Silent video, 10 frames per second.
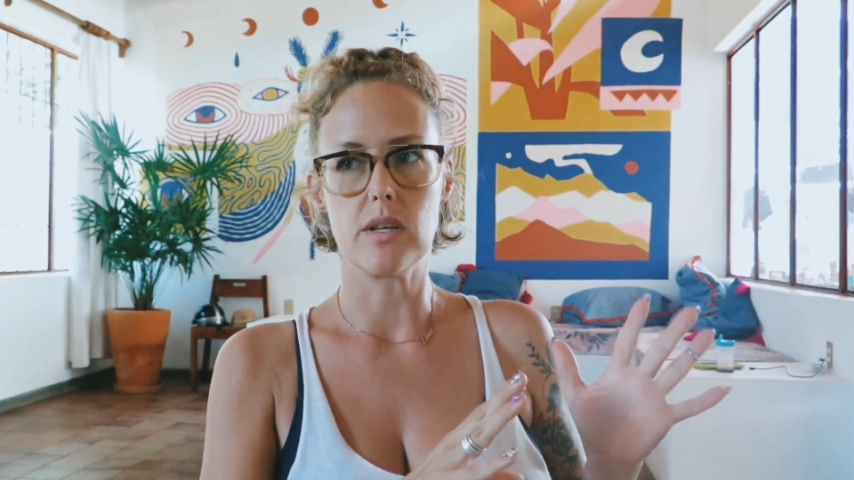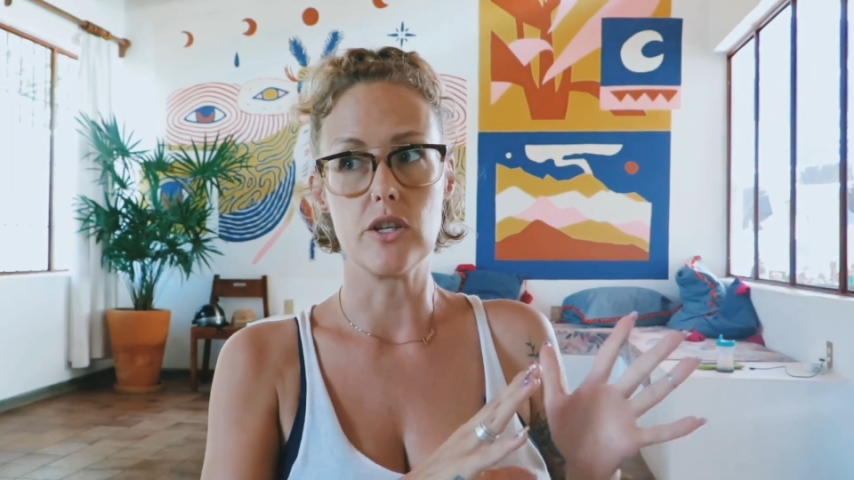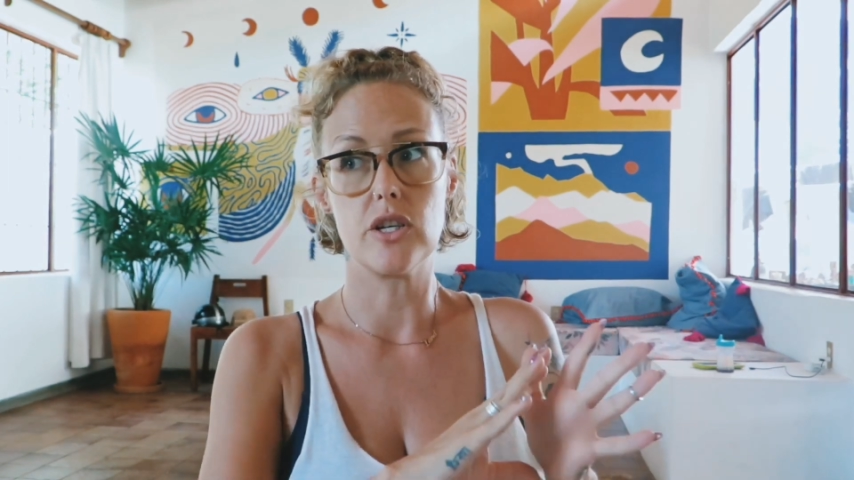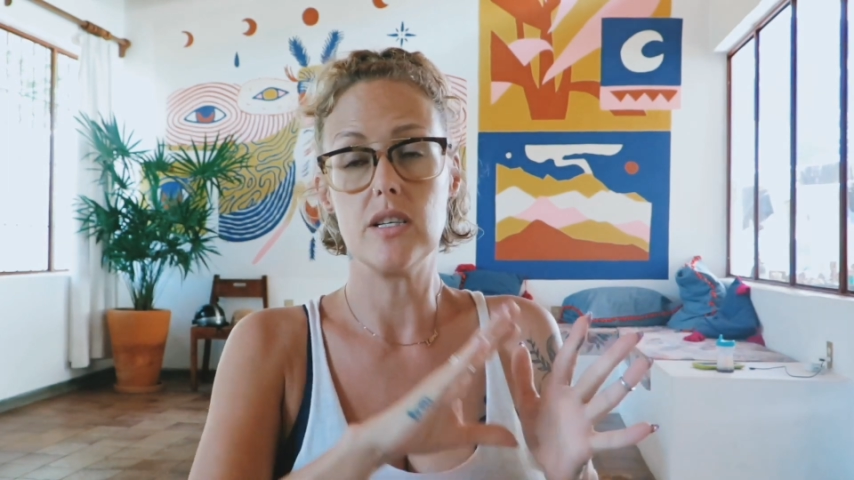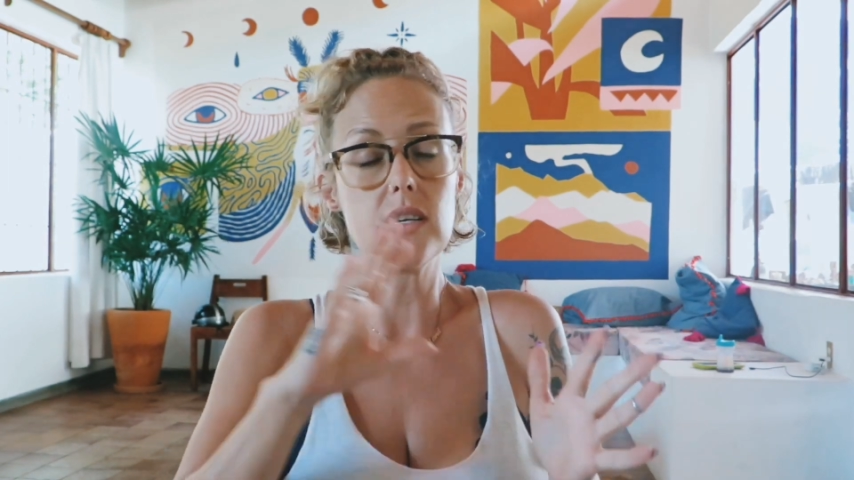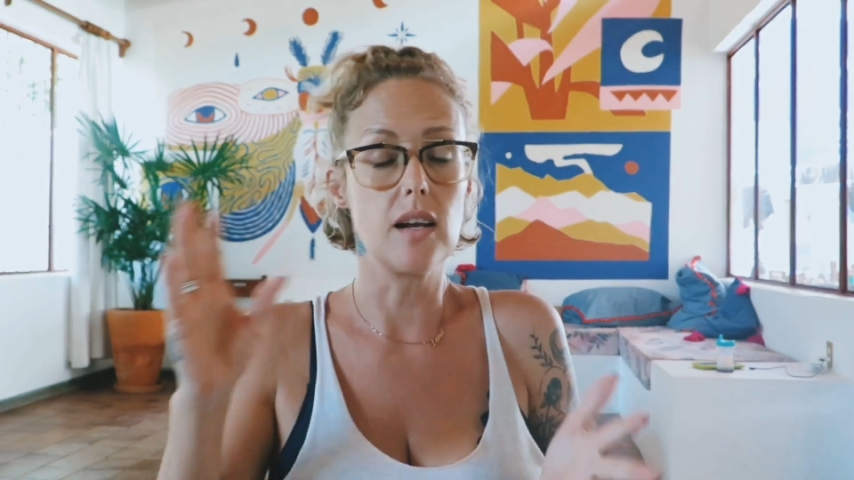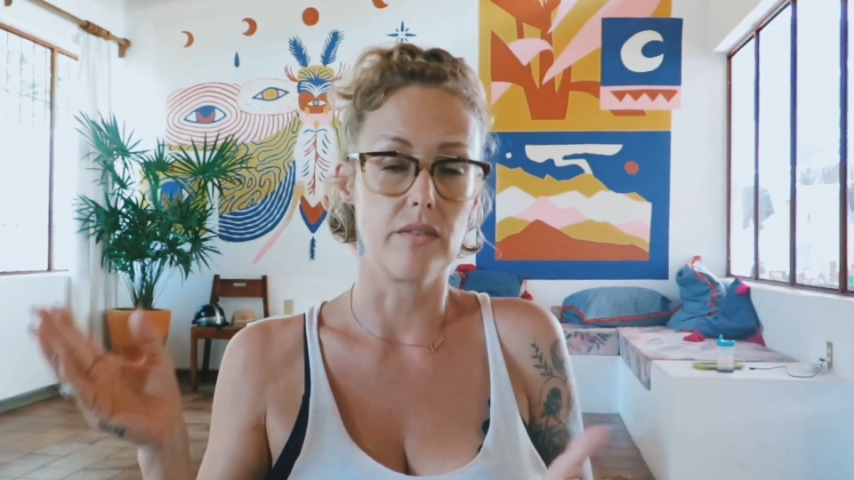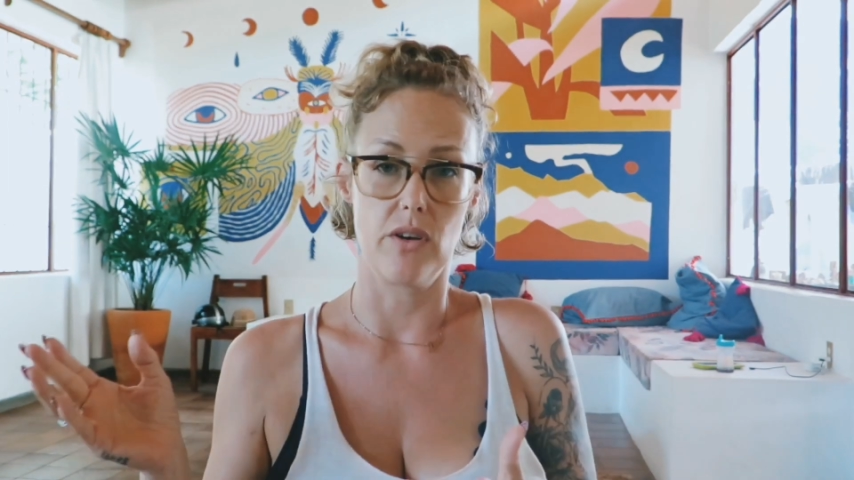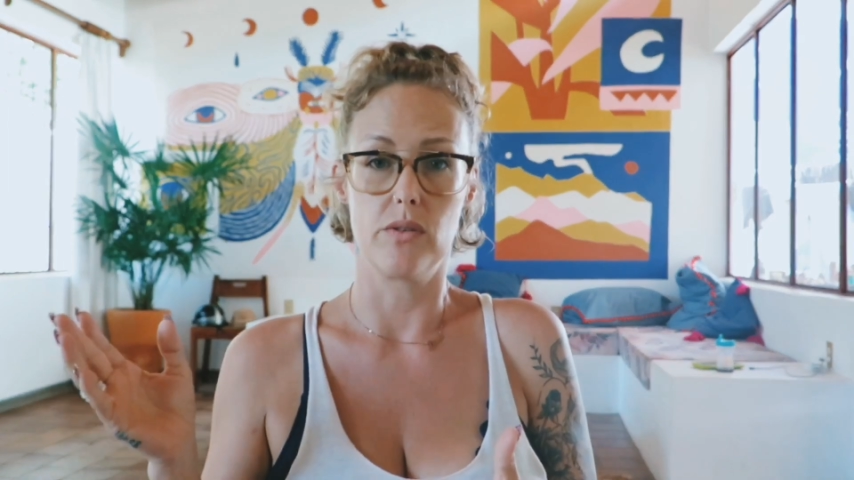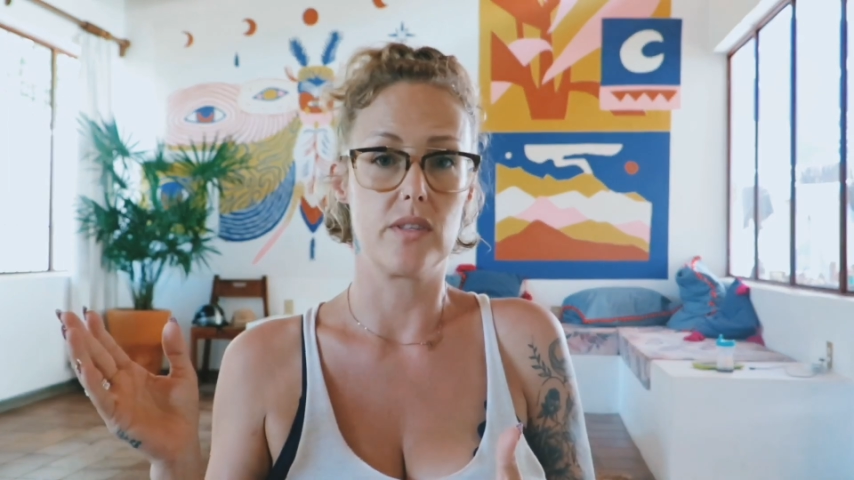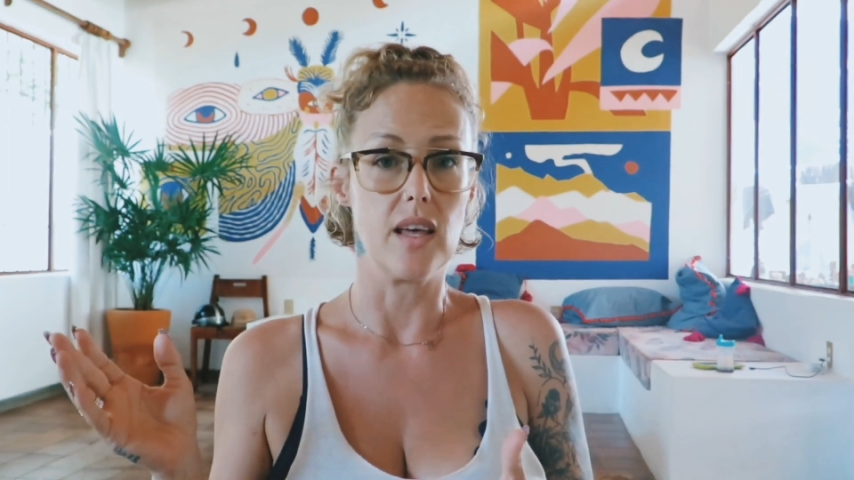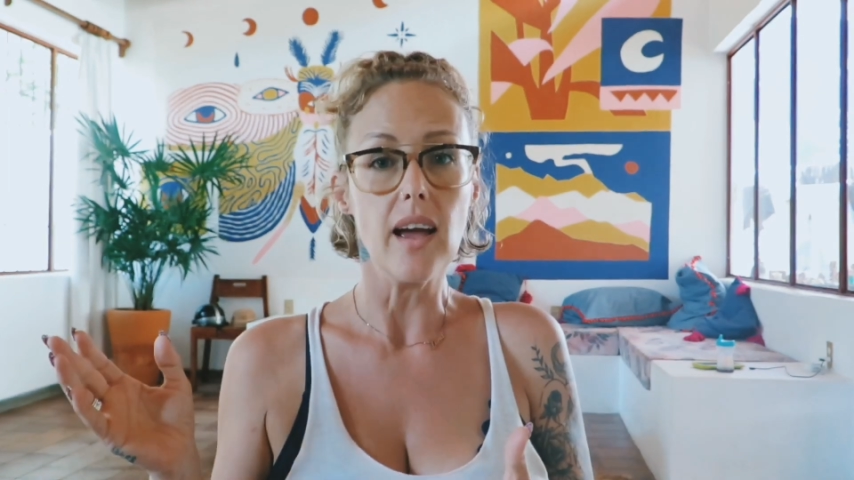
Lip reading: And she's none of those